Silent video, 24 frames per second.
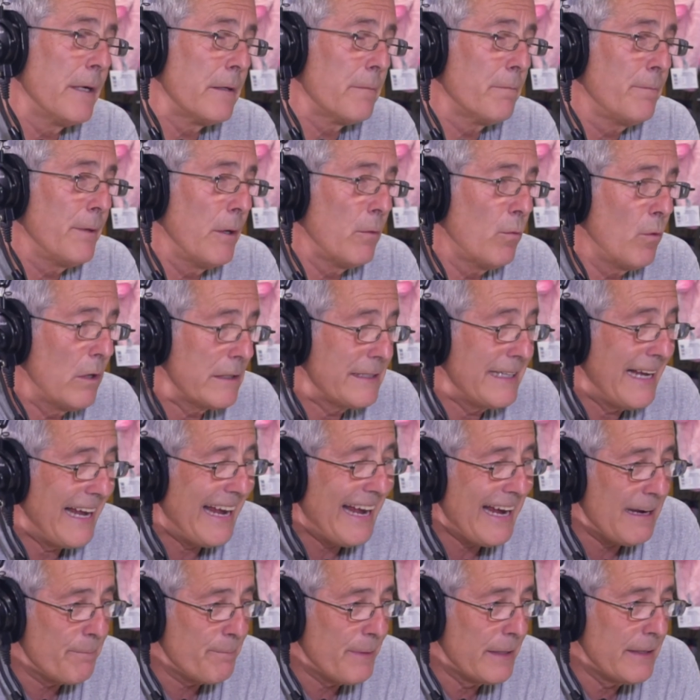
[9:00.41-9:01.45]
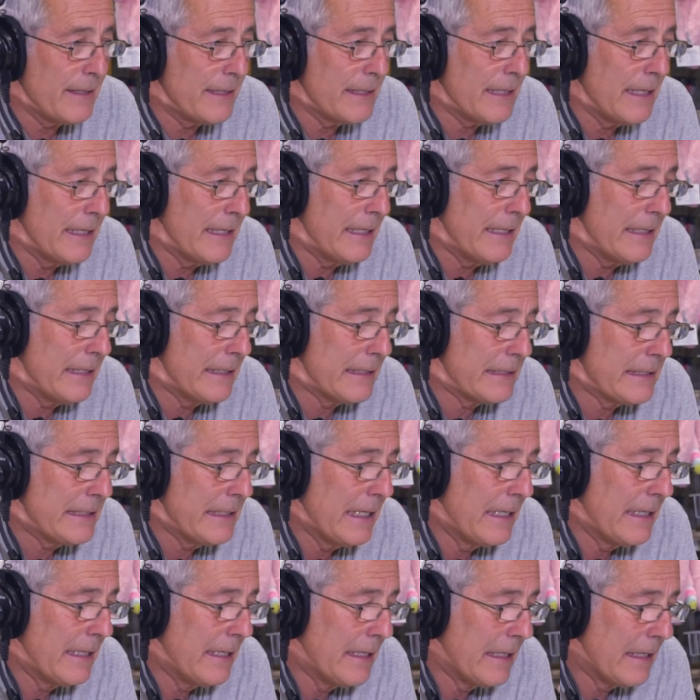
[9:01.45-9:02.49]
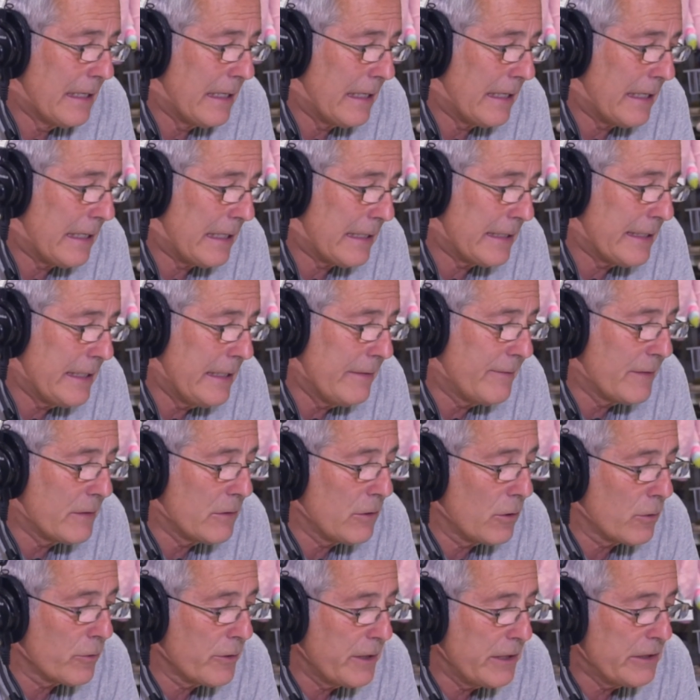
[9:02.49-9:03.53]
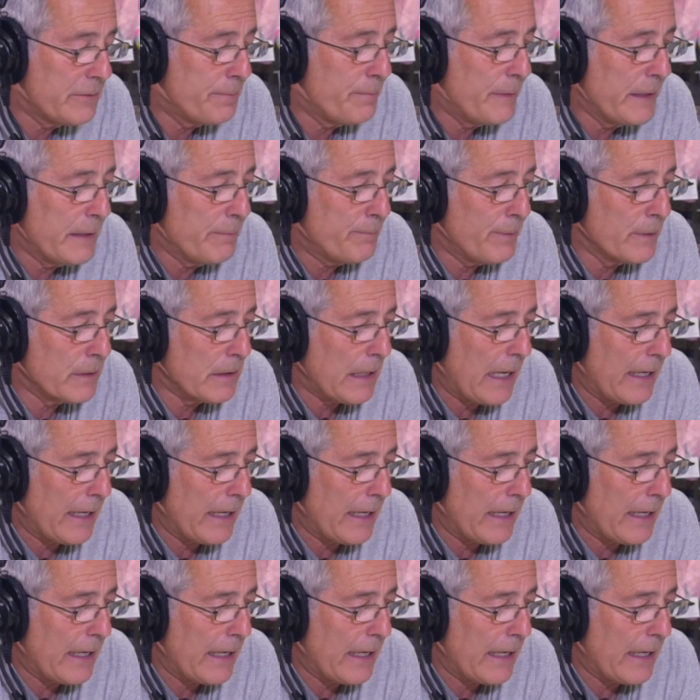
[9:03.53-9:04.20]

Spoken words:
But what's happening is, even though these people,